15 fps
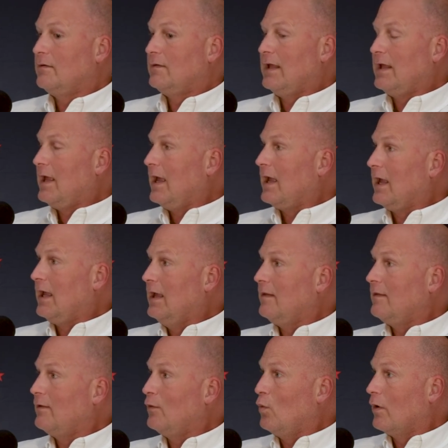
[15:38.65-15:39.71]
they can't
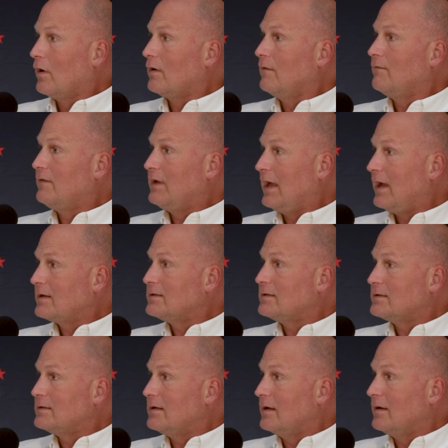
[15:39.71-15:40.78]
get the work of
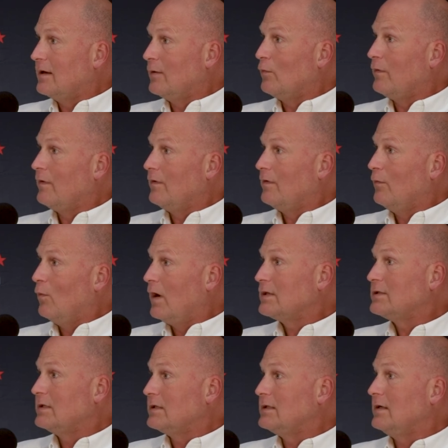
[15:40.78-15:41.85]
Texas done in
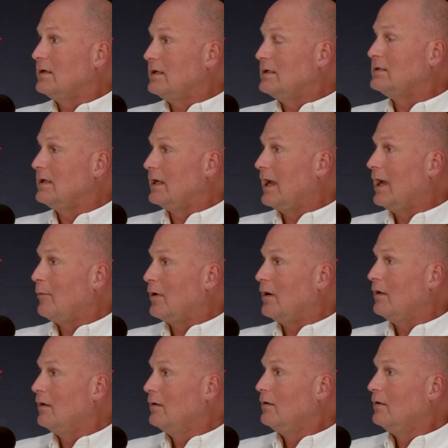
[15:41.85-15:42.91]
Washington, D.C.
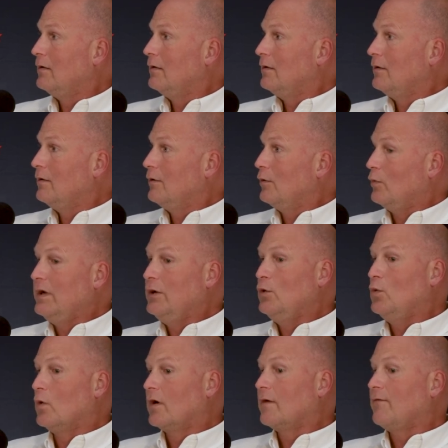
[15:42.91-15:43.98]
Capitol. We
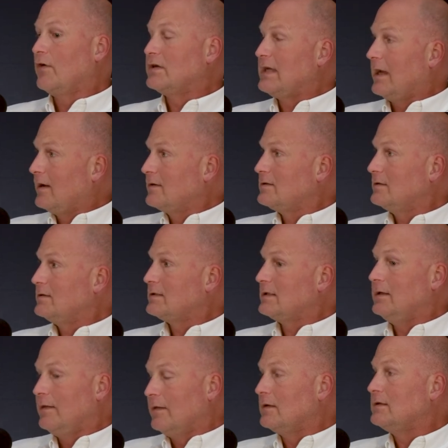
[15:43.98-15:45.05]
do work for Texans
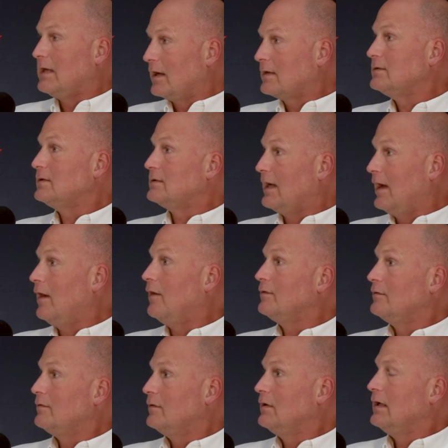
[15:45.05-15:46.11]
in the Texas
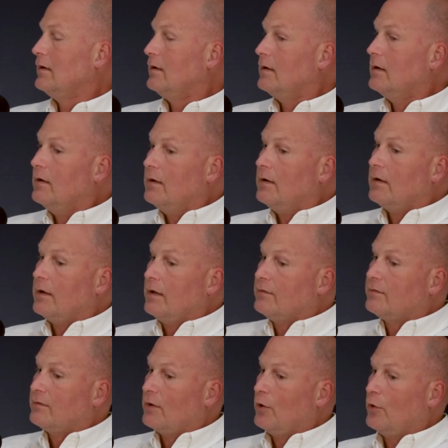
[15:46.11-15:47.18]
House.
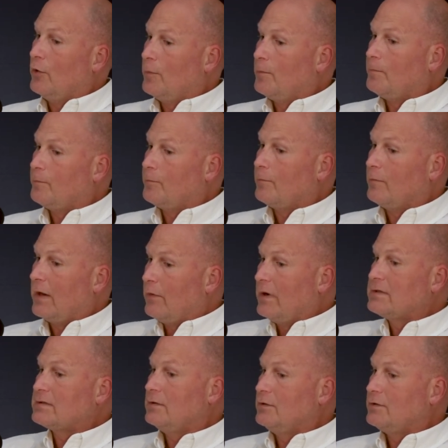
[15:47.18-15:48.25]
And so my
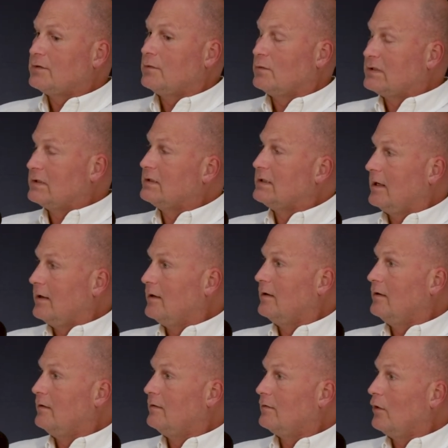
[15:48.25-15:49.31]
resolution was
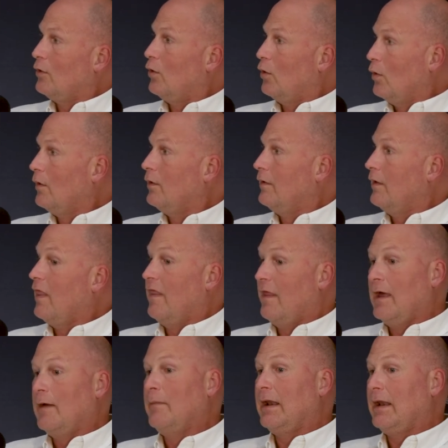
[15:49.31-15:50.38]
intended to hold
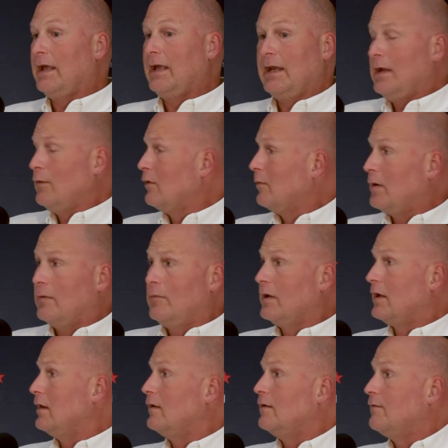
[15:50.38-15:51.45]
them and any
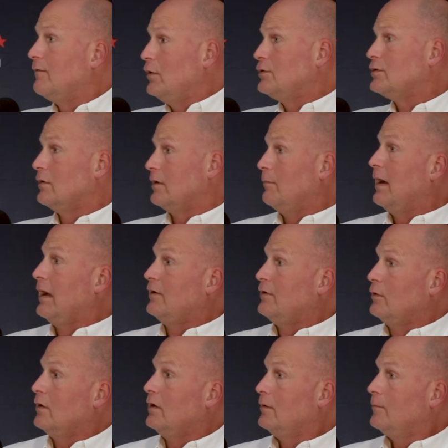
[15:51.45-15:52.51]
Republican in the future that might
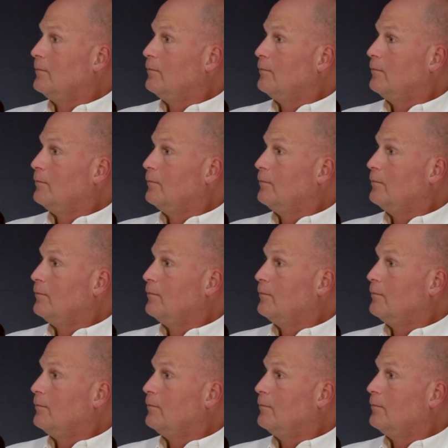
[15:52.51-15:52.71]
do it.